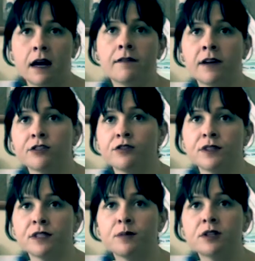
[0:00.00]
I vouch for
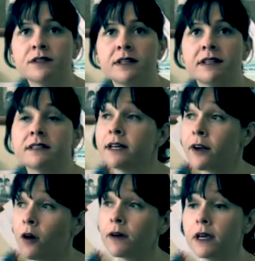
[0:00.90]
this person, that's
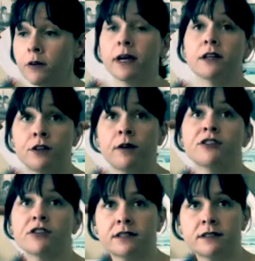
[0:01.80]
like, oh, okay, great. You know,
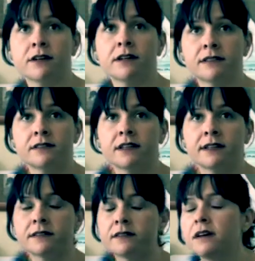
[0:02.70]
I trust their
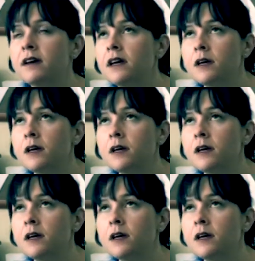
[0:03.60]
instincts,